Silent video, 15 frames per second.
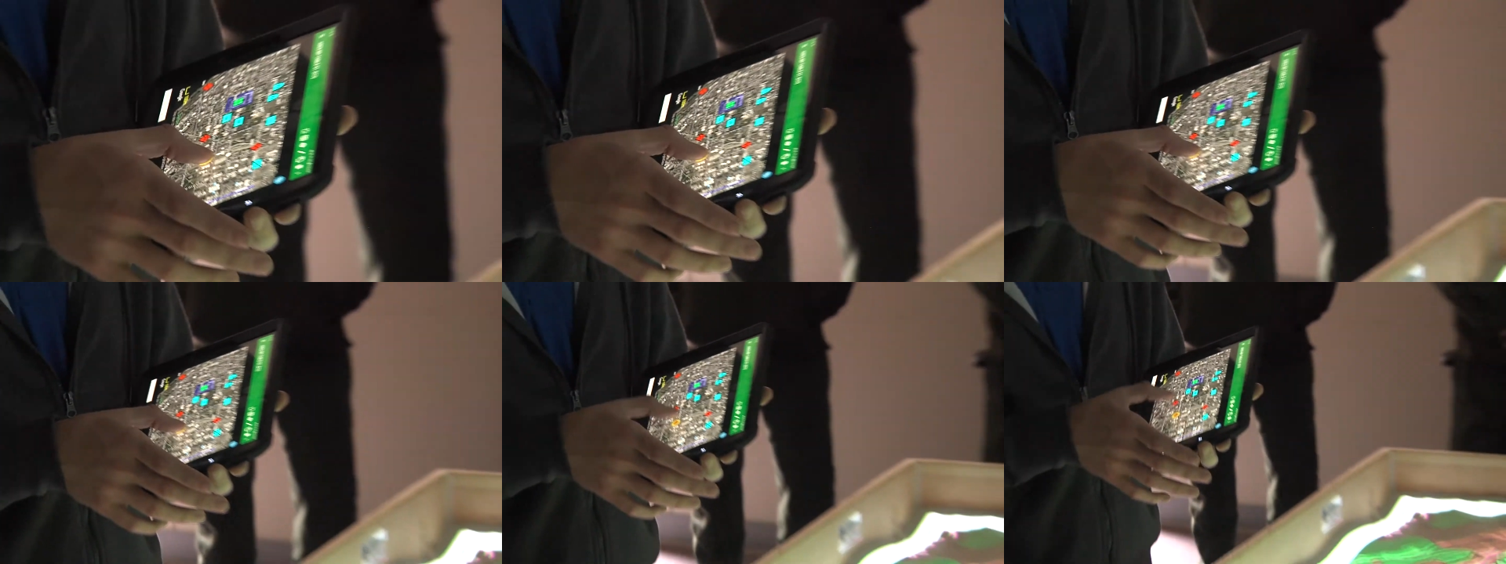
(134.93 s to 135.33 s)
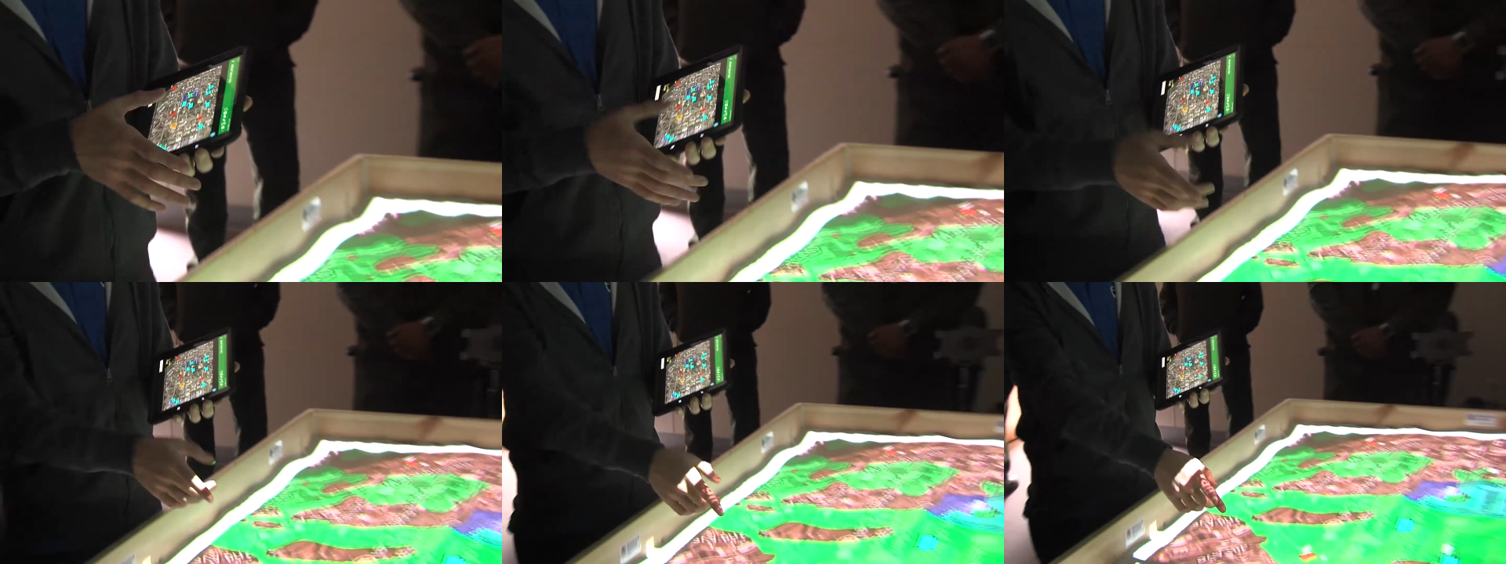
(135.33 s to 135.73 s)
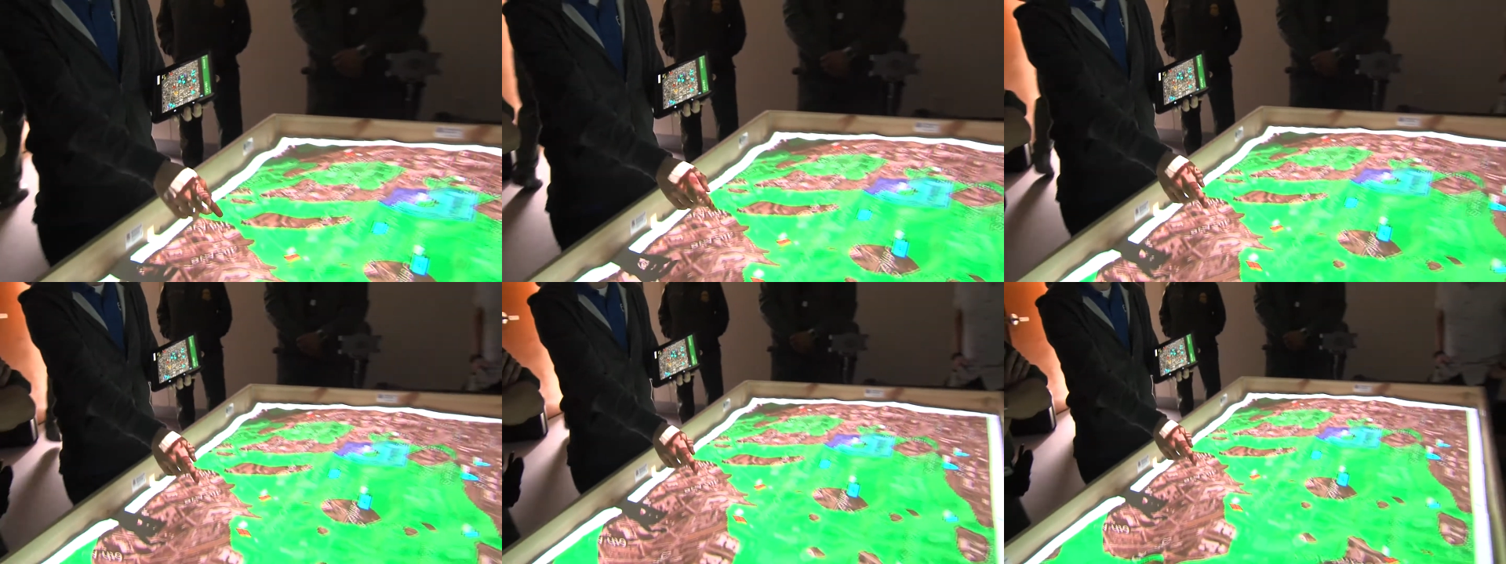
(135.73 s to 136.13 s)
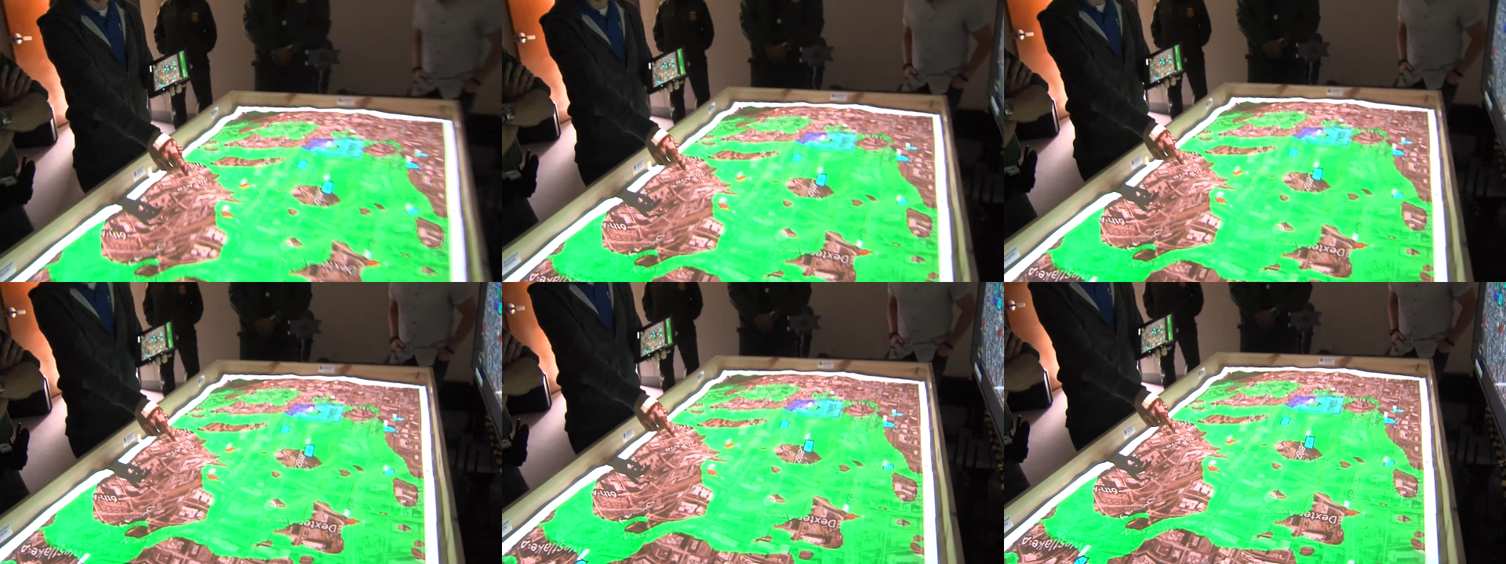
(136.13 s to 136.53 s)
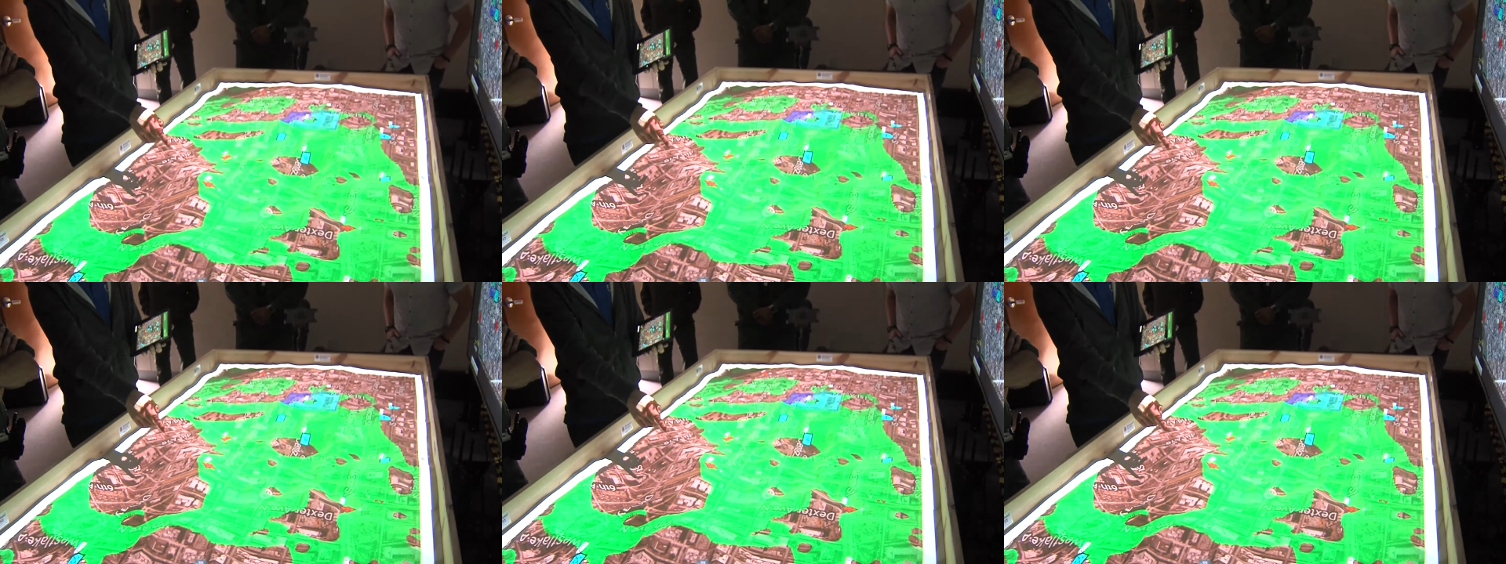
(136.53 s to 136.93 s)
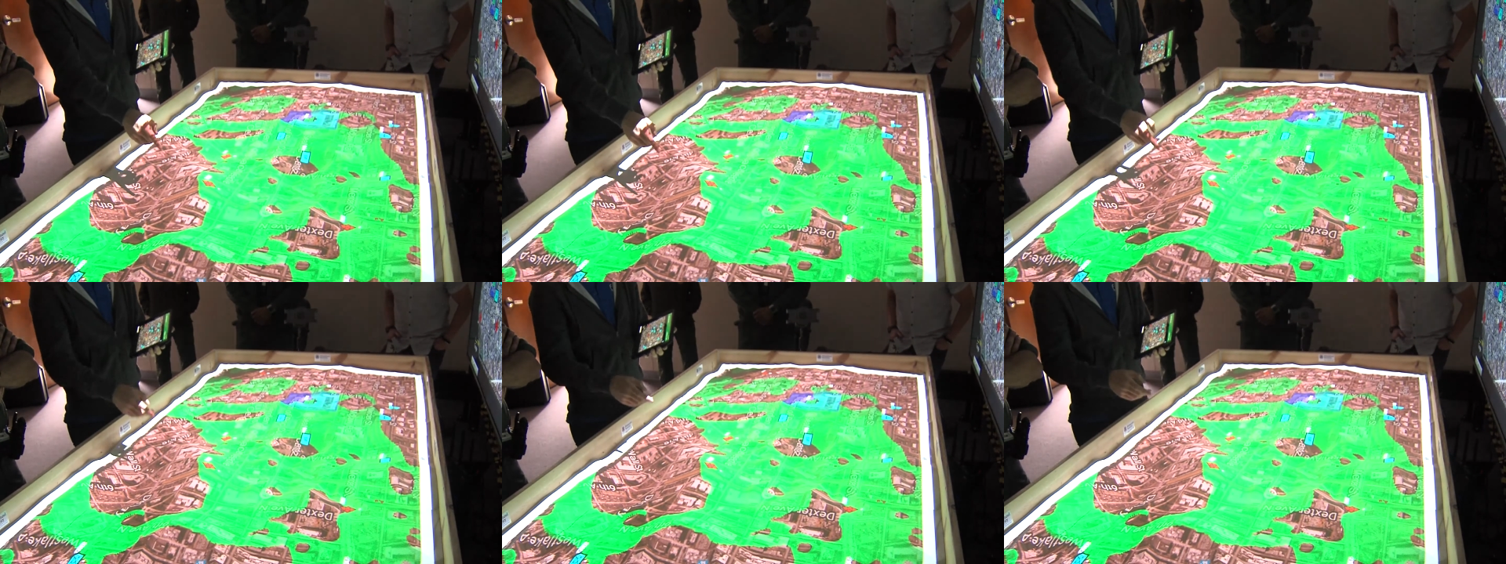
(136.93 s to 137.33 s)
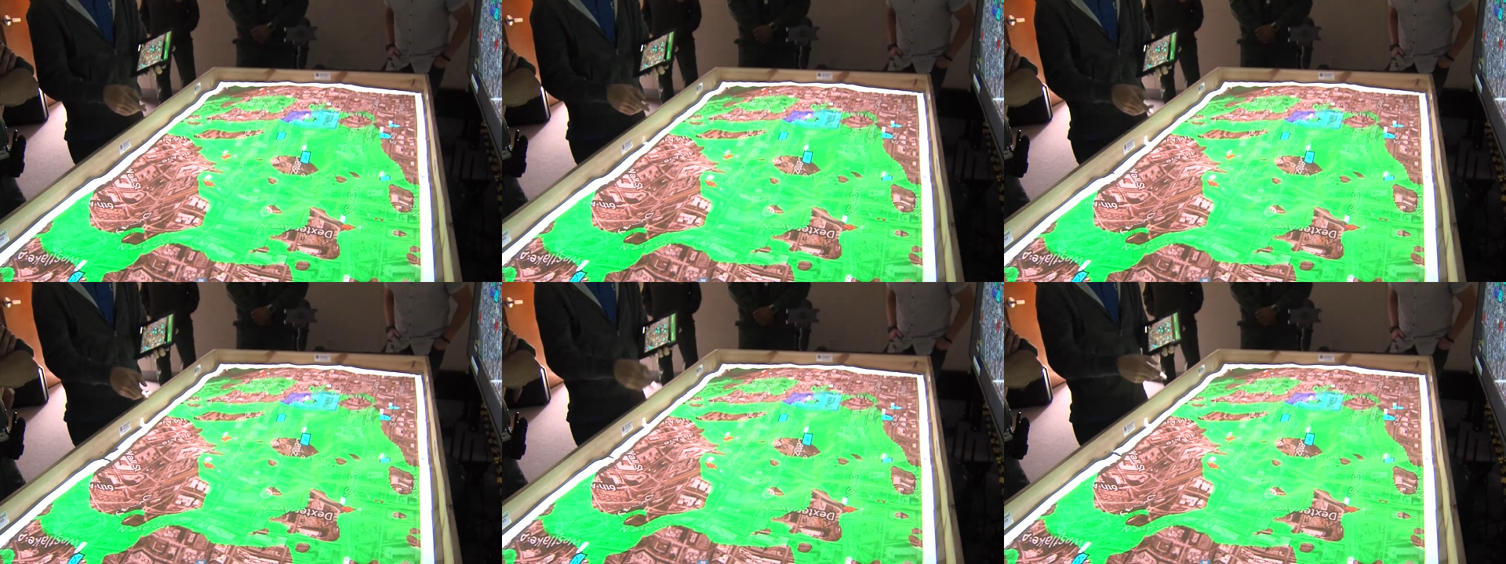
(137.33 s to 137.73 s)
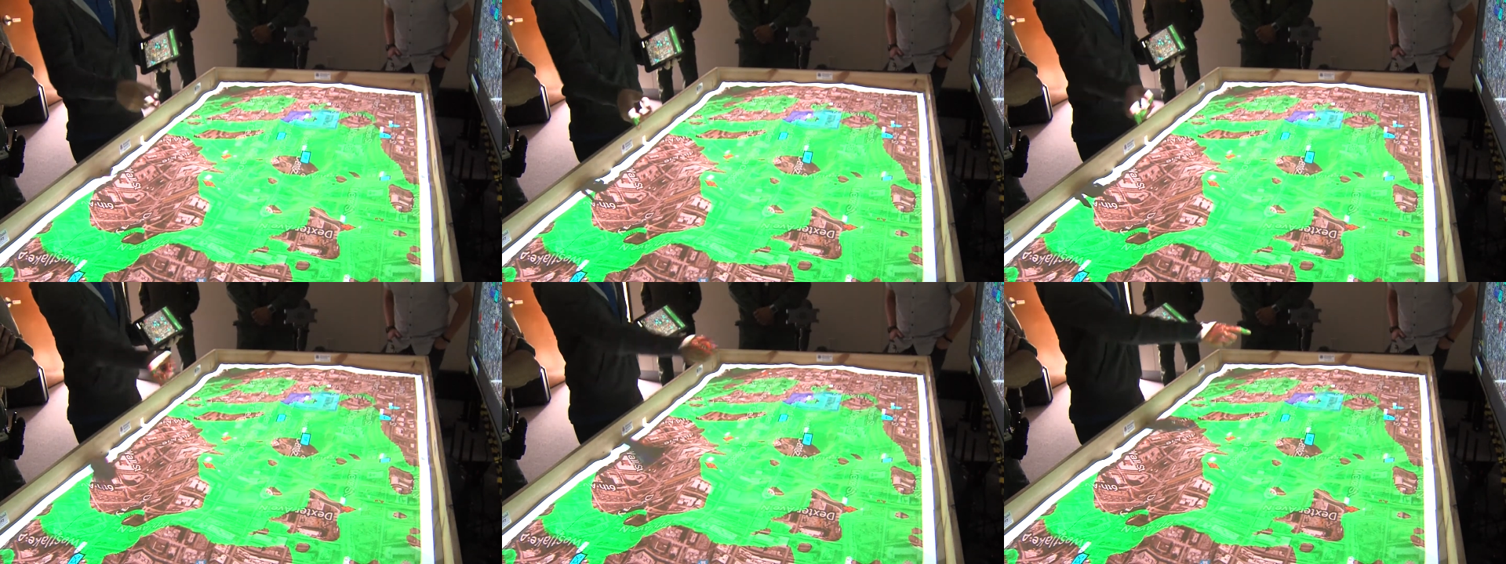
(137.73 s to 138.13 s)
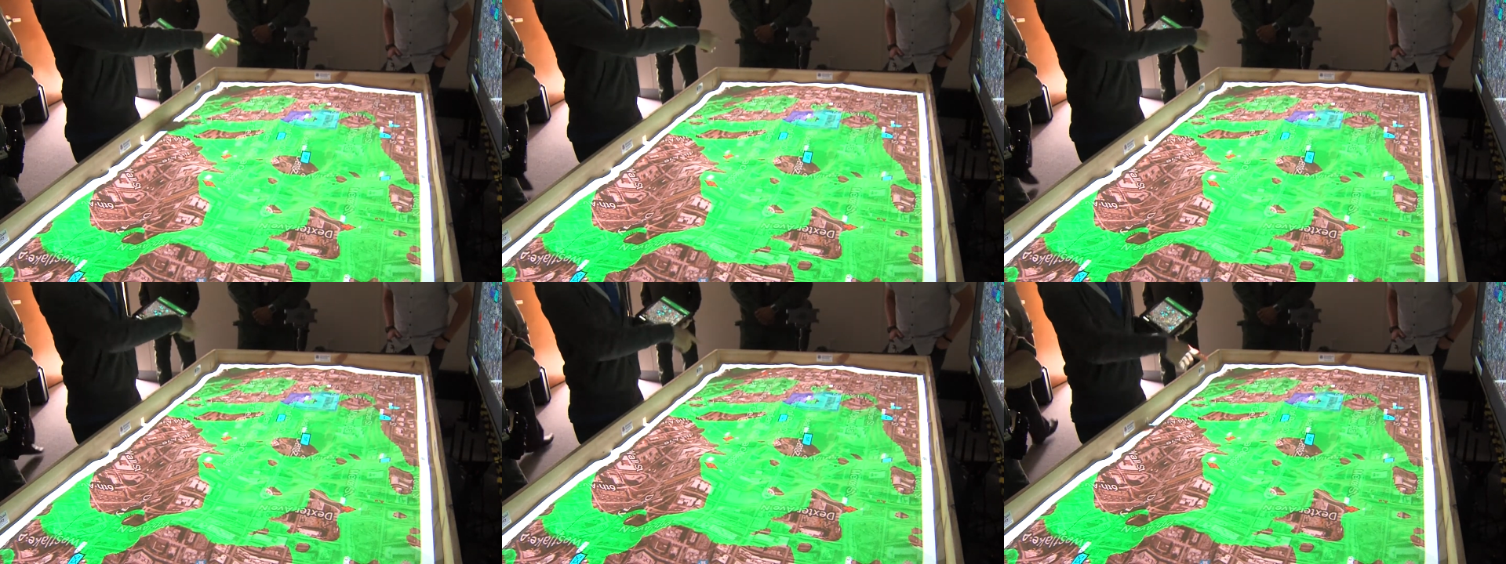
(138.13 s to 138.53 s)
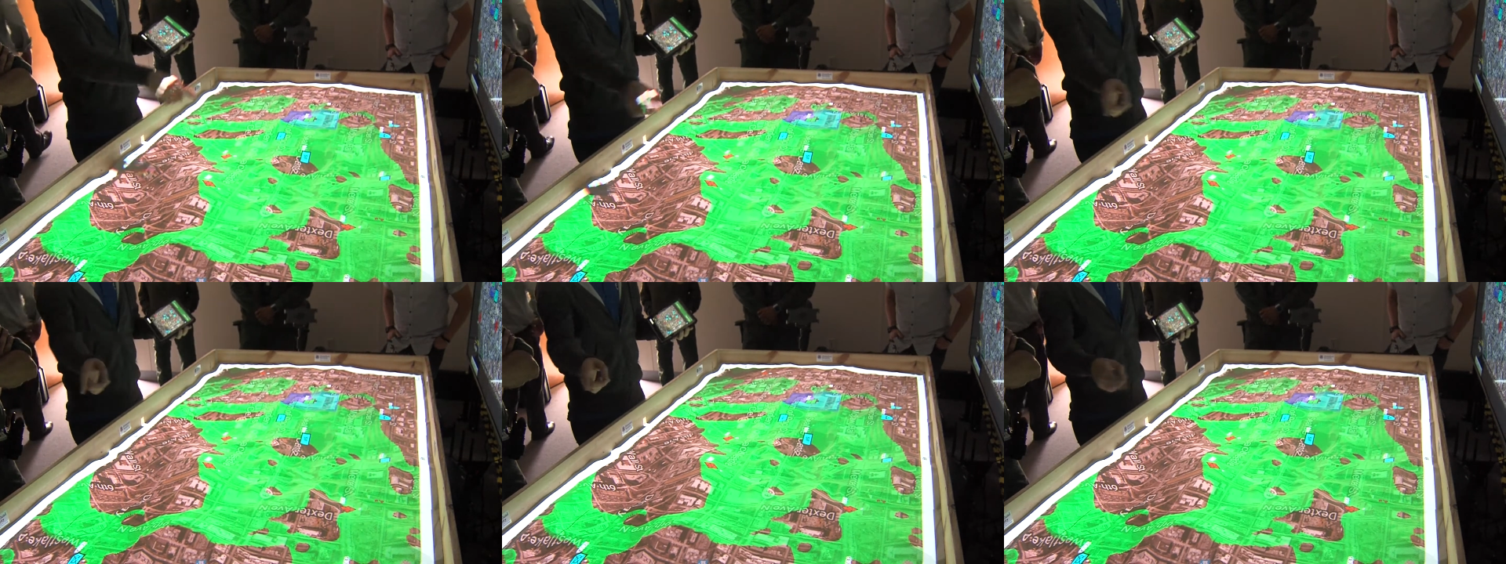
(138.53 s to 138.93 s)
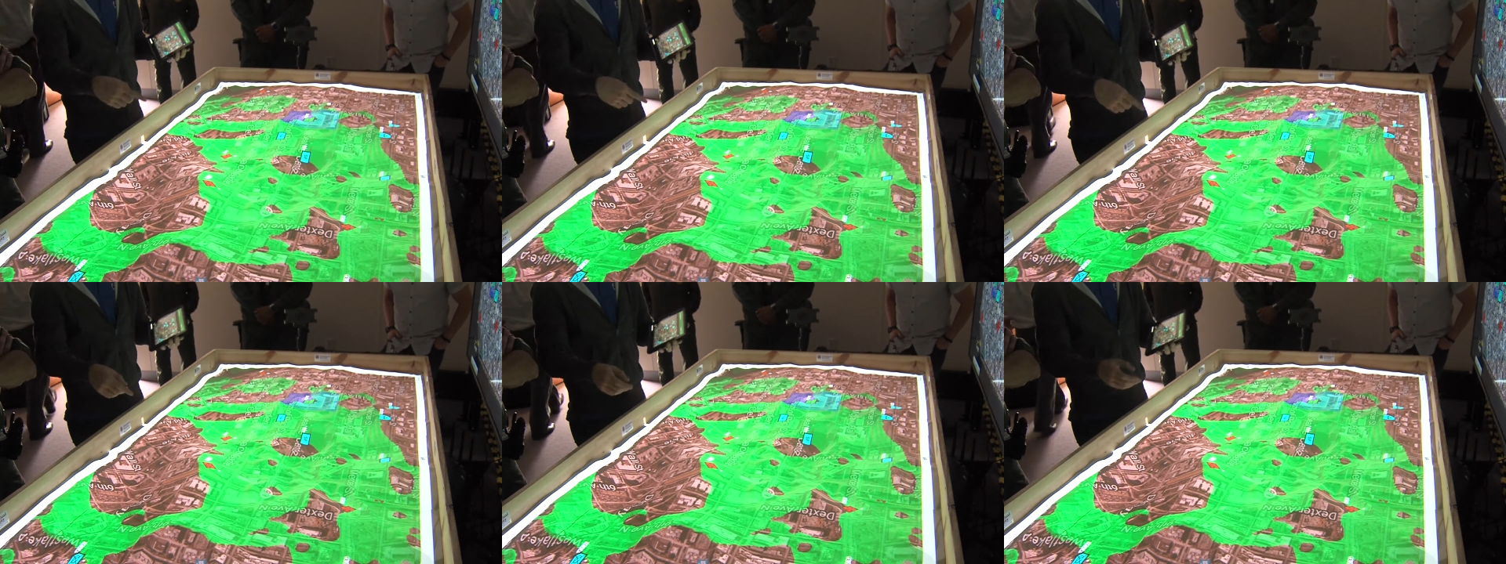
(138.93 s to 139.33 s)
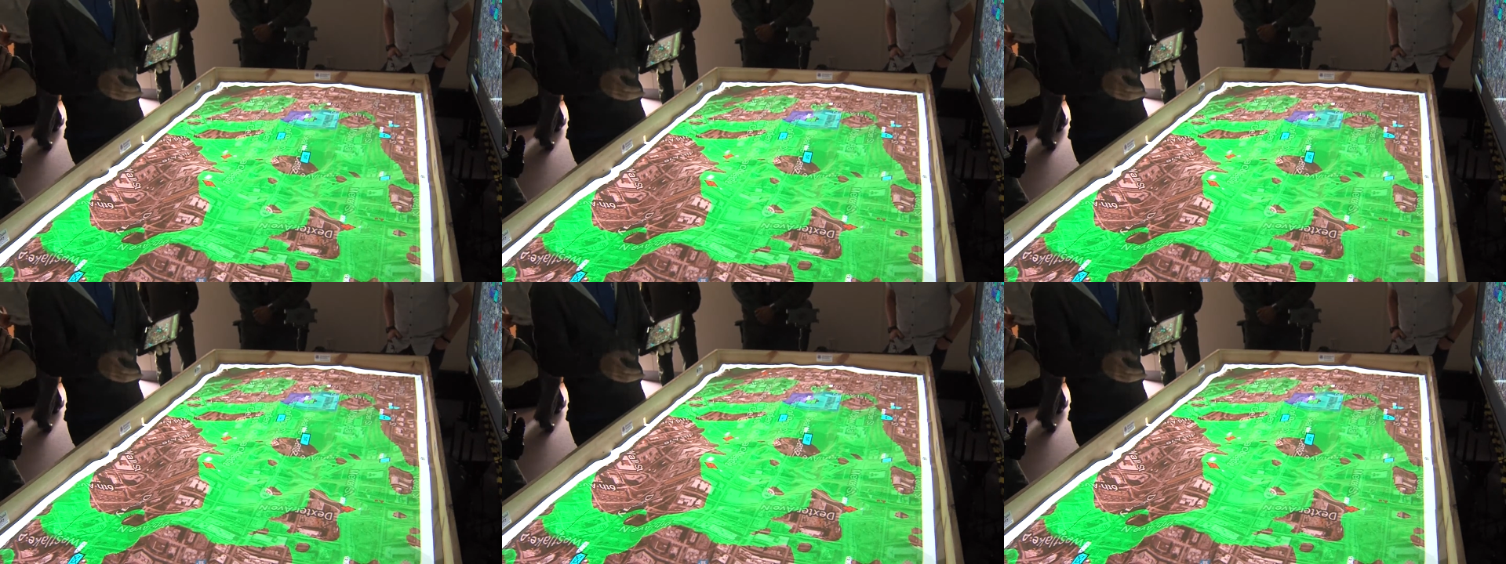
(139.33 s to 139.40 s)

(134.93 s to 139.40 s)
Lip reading: Nobody's mouth can be seen.